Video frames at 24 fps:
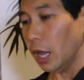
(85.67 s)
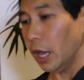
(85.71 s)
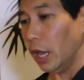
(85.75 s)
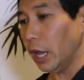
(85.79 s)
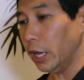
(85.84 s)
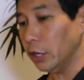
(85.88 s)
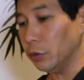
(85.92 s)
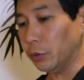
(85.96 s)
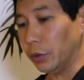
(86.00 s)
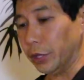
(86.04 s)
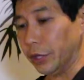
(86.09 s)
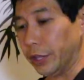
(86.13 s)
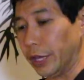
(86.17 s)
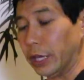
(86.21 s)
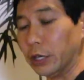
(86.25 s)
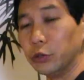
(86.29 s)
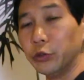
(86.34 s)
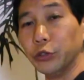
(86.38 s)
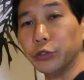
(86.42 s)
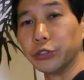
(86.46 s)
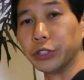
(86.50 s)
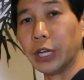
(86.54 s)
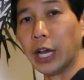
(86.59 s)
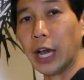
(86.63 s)
Anyway, then
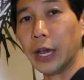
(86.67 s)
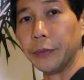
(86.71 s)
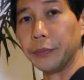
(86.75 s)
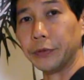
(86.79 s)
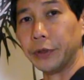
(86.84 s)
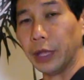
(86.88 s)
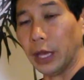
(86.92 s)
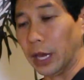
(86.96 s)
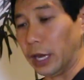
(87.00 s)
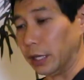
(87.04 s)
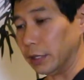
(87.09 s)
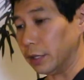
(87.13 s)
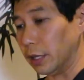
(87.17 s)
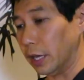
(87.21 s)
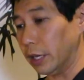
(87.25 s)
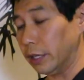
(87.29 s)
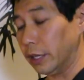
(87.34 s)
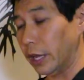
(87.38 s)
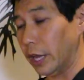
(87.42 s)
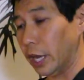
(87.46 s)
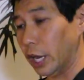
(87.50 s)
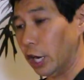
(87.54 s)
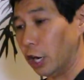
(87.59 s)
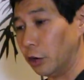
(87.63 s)
we type that
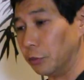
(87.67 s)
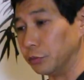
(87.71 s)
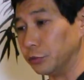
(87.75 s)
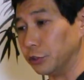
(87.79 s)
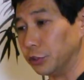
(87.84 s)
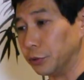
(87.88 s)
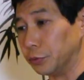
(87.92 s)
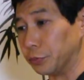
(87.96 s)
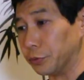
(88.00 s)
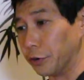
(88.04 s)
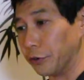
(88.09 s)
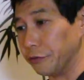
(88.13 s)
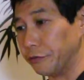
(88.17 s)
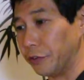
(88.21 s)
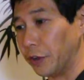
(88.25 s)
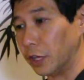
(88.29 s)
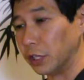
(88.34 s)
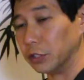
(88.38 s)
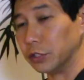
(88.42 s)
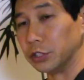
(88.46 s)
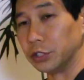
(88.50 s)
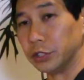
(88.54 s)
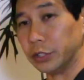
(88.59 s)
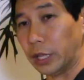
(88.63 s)
and it helps to
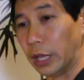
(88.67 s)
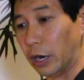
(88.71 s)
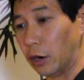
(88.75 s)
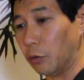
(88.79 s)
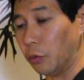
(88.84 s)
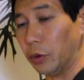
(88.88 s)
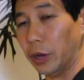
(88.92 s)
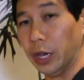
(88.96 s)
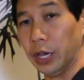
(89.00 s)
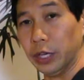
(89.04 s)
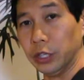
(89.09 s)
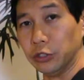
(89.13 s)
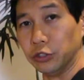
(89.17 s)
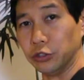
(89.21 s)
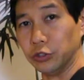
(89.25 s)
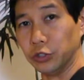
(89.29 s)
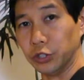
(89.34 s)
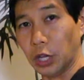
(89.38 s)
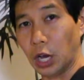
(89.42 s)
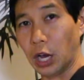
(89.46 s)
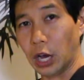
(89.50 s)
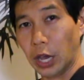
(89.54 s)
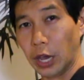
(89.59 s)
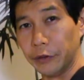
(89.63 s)
prevent that way to
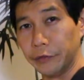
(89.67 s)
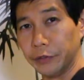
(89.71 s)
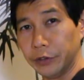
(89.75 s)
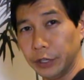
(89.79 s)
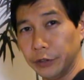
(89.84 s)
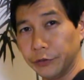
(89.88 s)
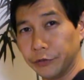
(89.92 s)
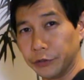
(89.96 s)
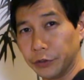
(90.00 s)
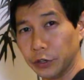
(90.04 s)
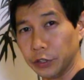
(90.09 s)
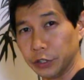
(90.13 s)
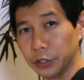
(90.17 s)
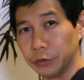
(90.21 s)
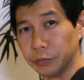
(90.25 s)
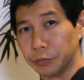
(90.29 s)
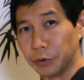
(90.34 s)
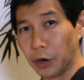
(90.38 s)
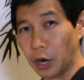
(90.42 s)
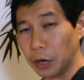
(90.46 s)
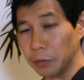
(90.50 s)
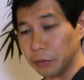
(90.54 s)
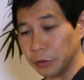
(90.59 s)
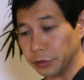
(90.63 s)
not have any further
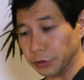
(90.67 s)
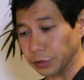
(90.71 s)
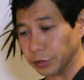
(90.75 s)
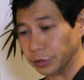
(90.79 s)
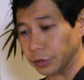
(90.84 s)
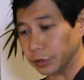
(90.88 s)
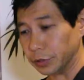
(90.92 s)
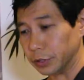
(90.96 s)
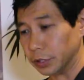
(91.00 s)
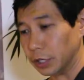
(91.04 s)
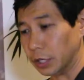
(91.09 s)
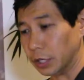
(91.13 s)
problems.